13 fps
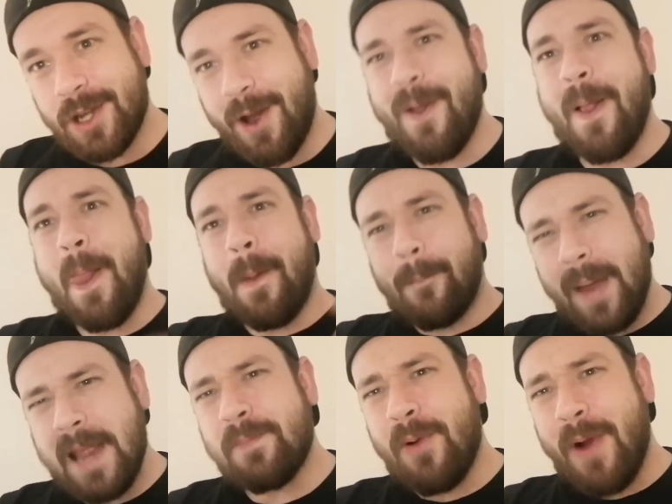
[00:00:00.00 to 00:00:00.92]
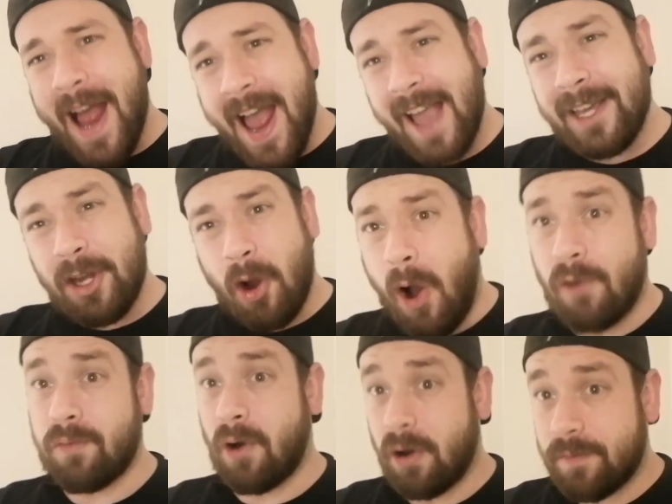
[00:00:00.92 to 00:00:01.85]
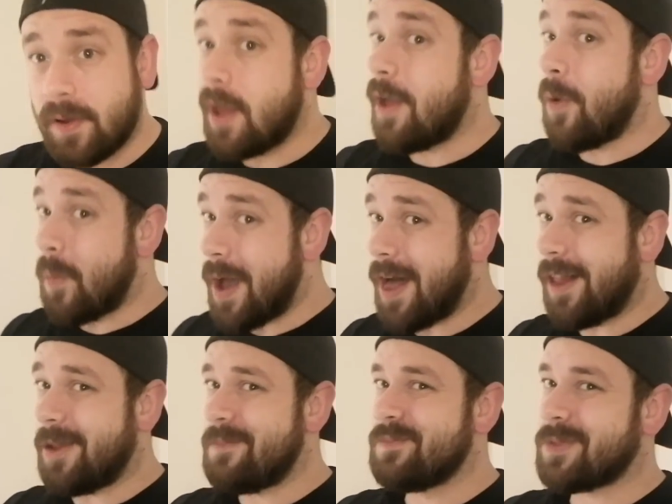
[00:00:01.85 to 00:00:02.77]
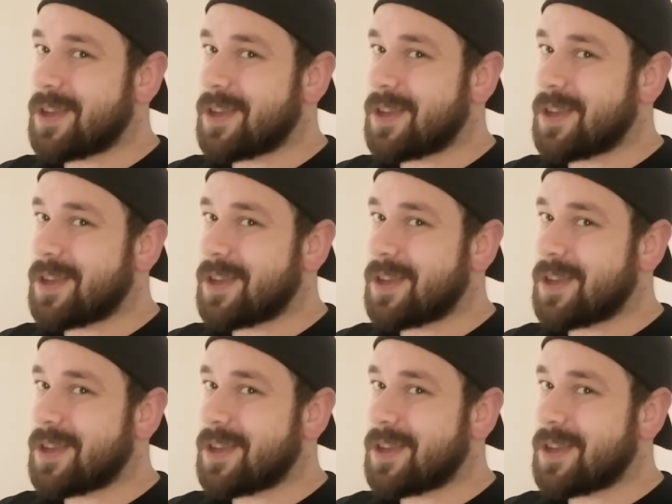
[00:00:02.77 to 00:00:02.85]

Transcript: You know, people hanging off of well